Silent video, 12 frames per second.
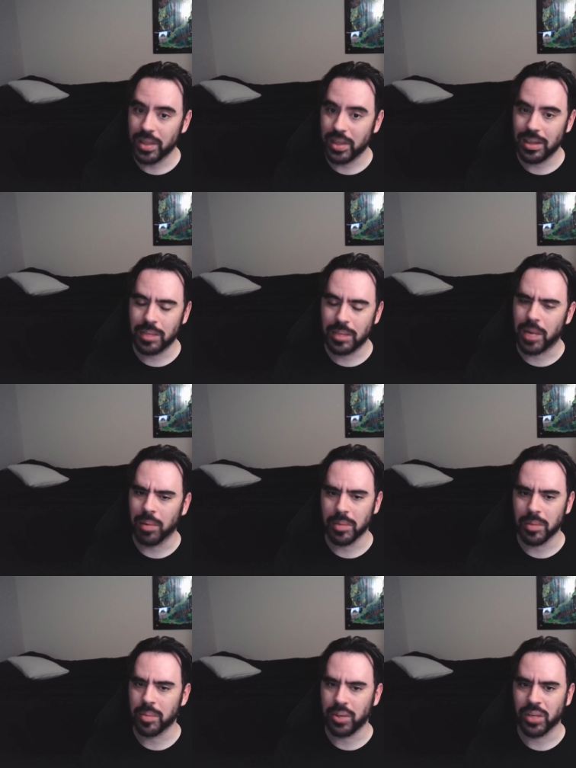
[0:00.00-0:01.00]
it'd probably
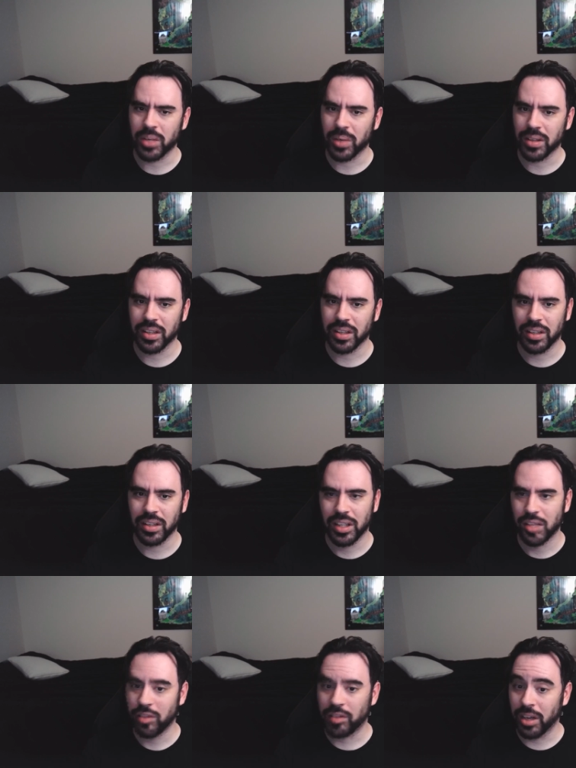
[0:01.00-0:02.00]
be pretty worth it
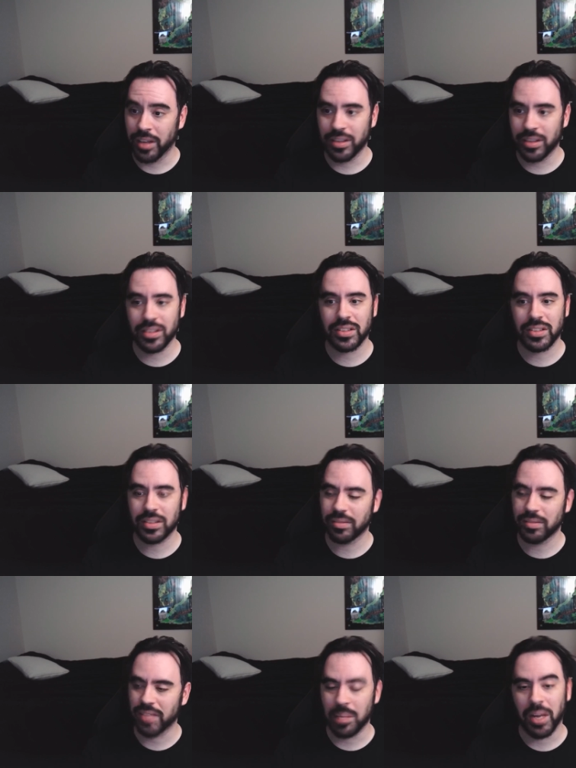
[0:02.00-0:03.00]
for others
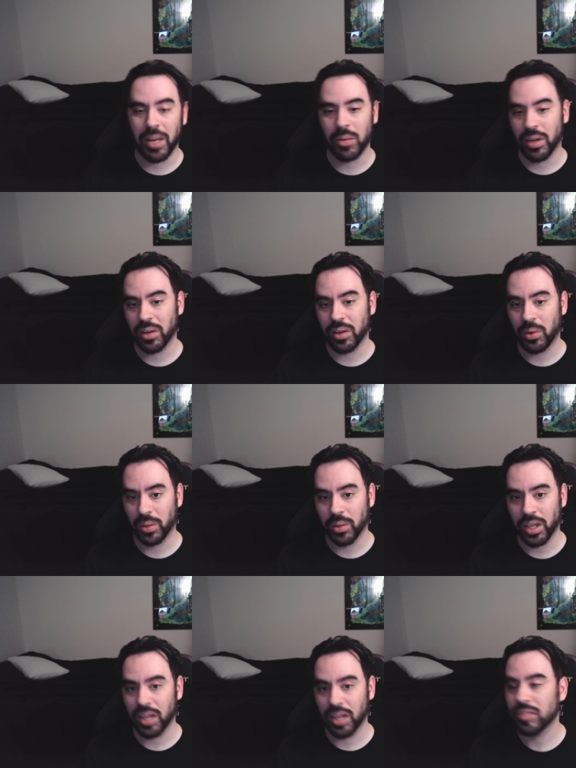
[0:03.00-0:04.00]
they might want to hold
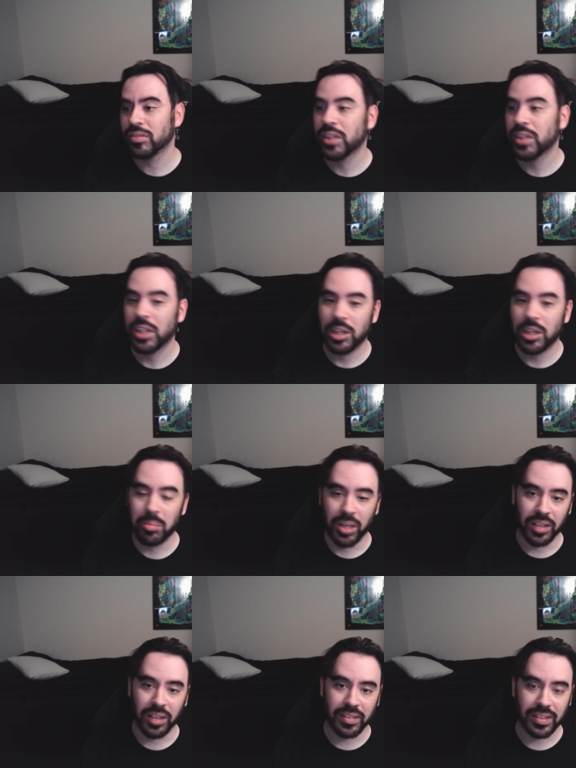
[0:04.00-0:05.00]
off
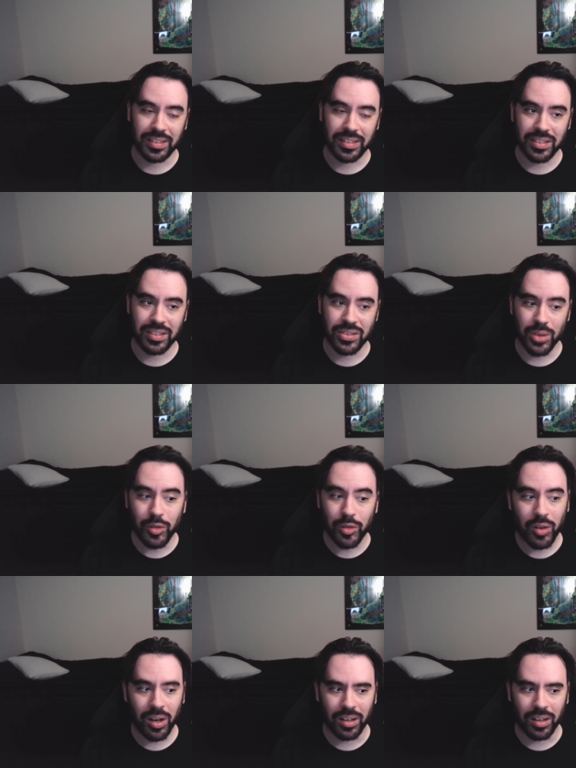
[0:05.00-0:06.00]
but so
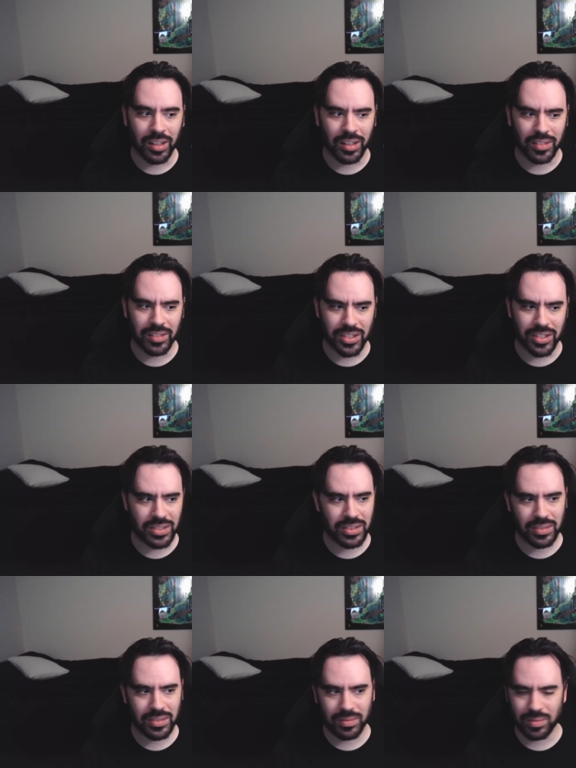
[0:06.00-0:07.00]
far like
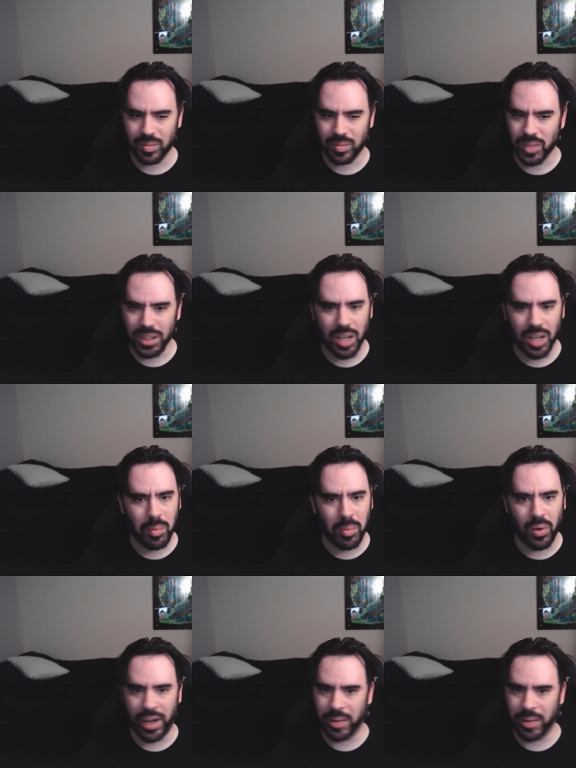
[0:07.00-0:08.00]
just the couple
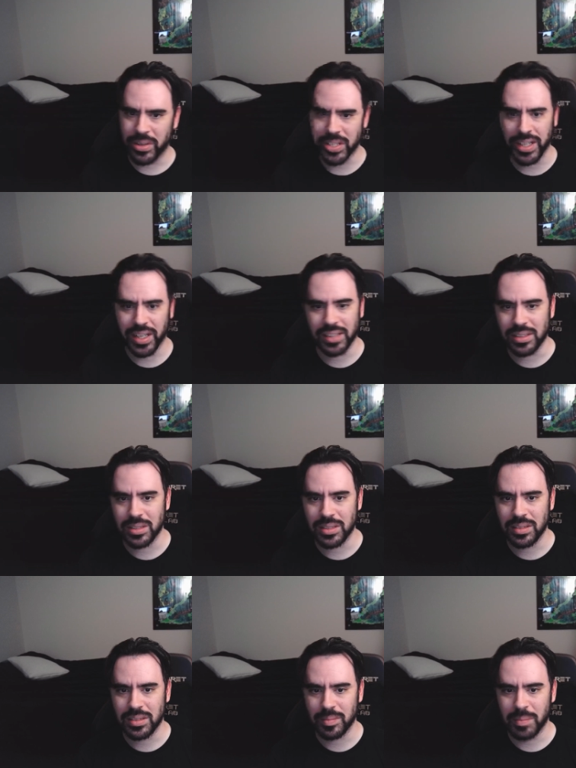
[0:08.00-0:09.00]
hours i got to
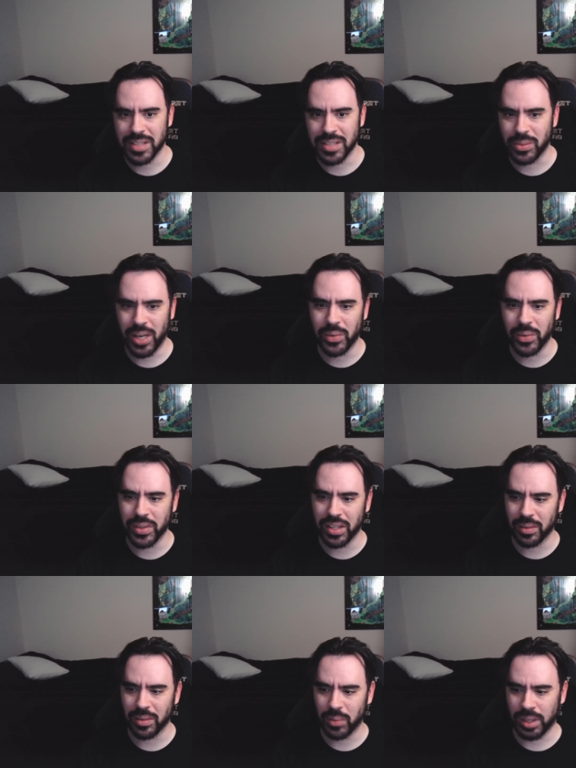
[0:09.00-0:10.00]
mess around with
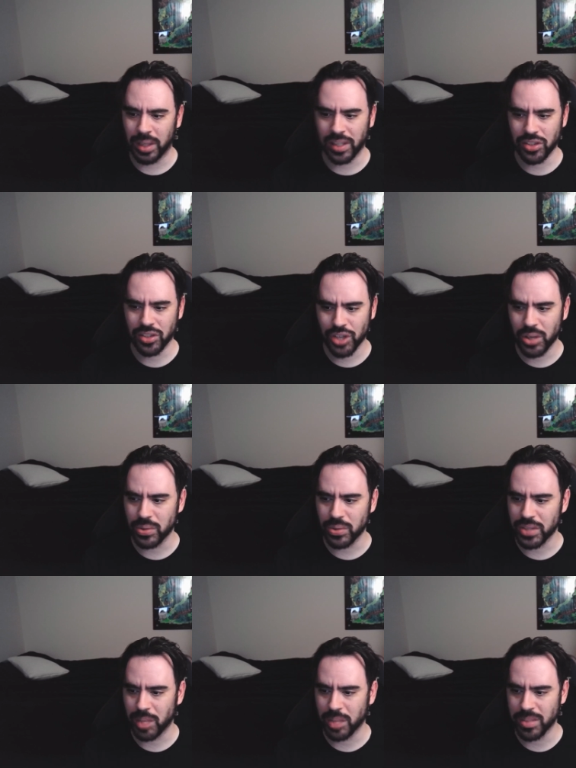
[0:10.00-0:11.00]
it while at joe's
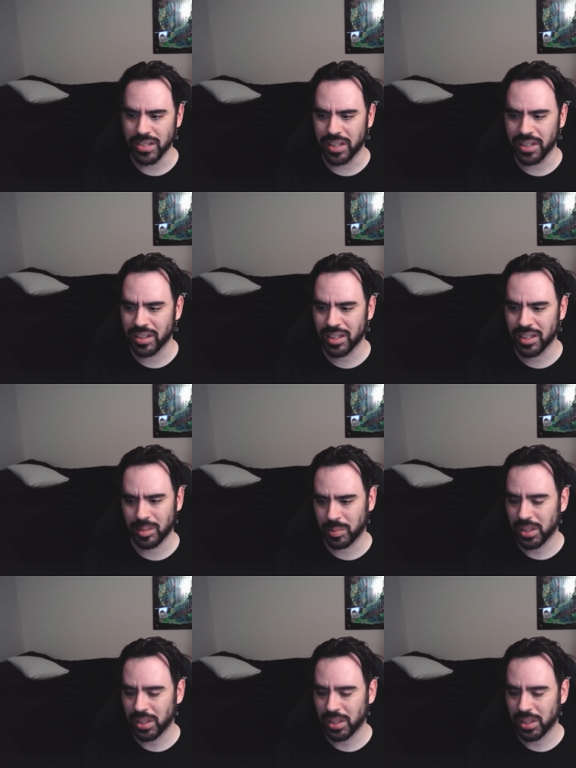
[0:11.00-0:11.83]
helping set it up